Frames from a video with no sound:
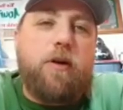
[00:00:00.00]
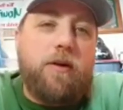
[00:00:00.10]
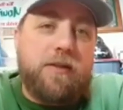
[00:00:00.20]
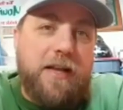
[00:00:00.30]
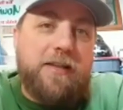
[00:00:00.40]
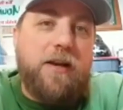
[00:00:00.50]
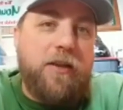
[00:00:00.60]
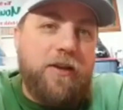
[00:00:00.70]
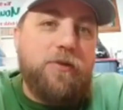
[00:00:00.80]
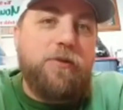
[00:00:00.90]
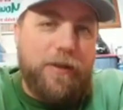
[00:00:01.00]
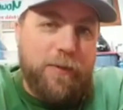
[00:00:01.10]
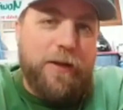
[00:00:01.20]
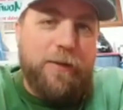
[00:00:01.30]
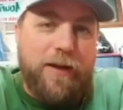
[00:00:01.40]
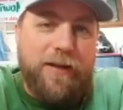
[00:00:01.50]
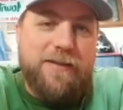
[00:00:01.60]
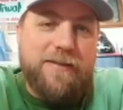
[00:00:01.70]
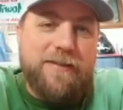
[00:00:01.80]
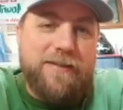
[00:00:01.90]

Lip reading: topwaters, and that's how they do get the big bites.